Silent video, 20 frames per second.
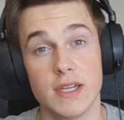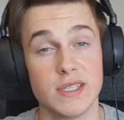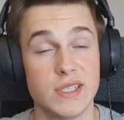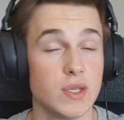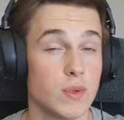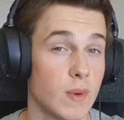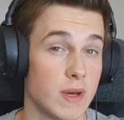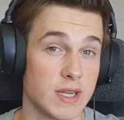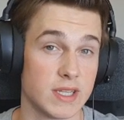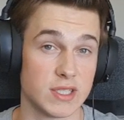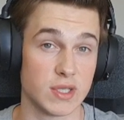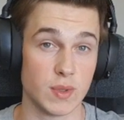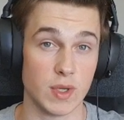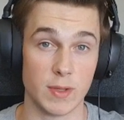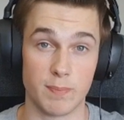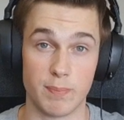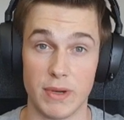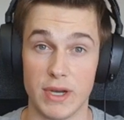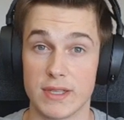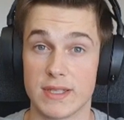you want to do
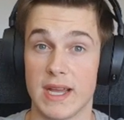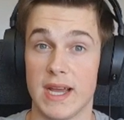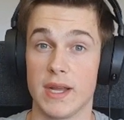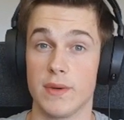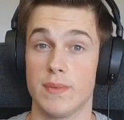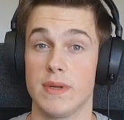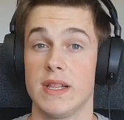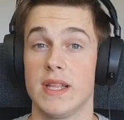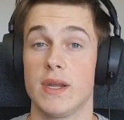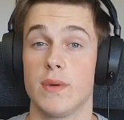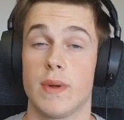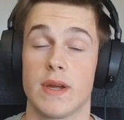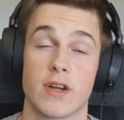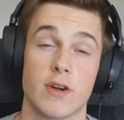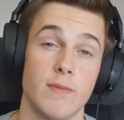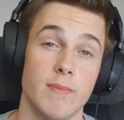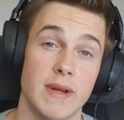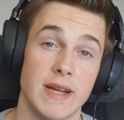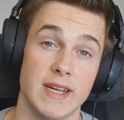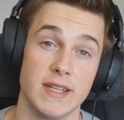it, but I really
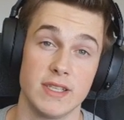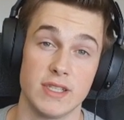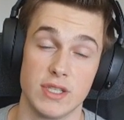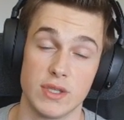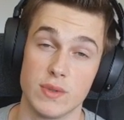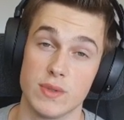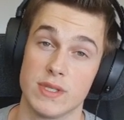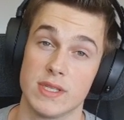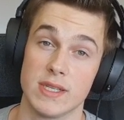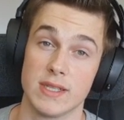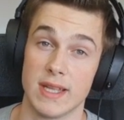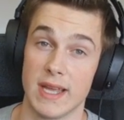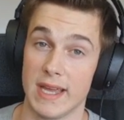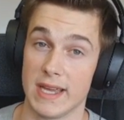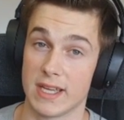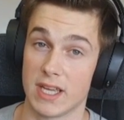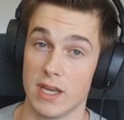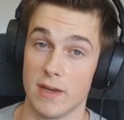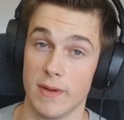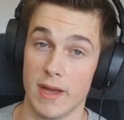recommend using the
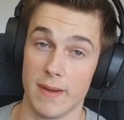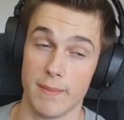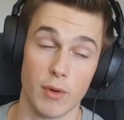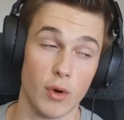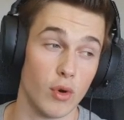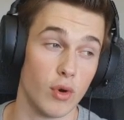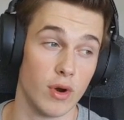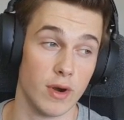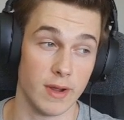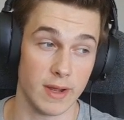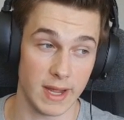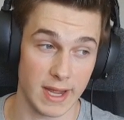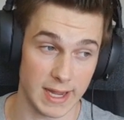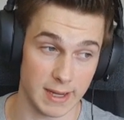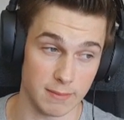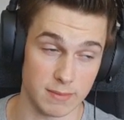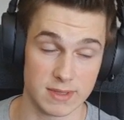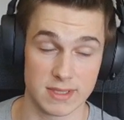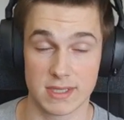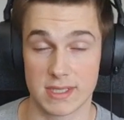AKM or
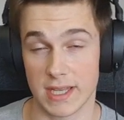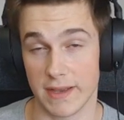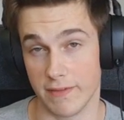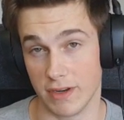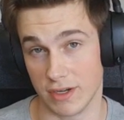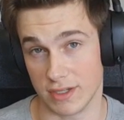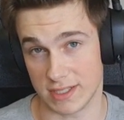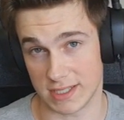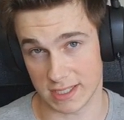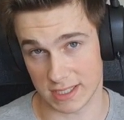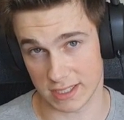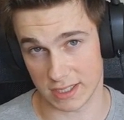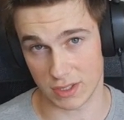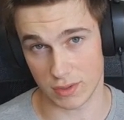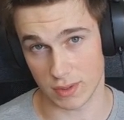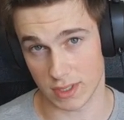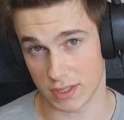M762.